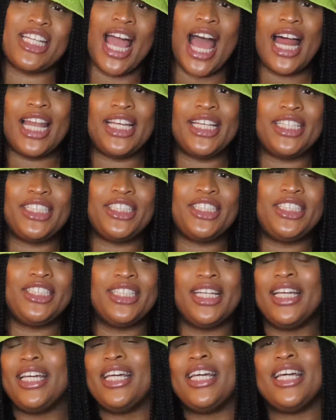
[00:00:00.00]

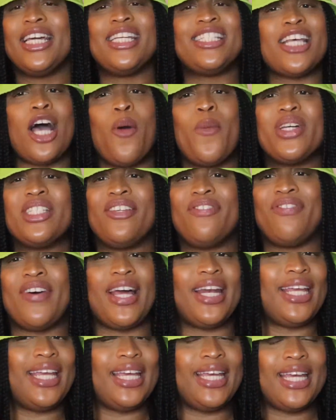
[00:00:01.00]
challenge. It's always
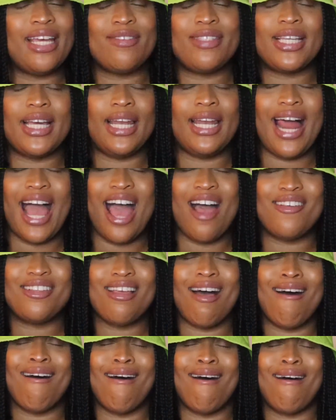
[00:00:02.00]
funny. It gives good laughs.